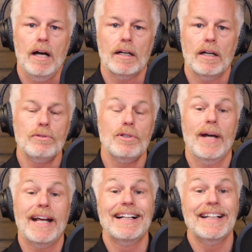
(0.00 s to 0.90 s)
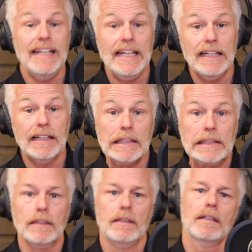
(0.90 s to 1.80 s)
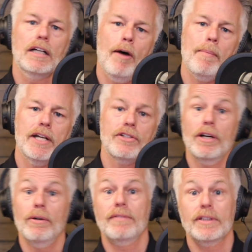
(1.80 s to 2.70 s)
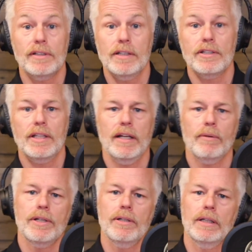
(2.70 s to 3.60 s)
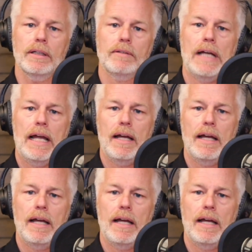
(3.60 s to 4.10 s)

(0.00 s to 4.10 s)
Go to a clean comedy show if there's such a thing where you live.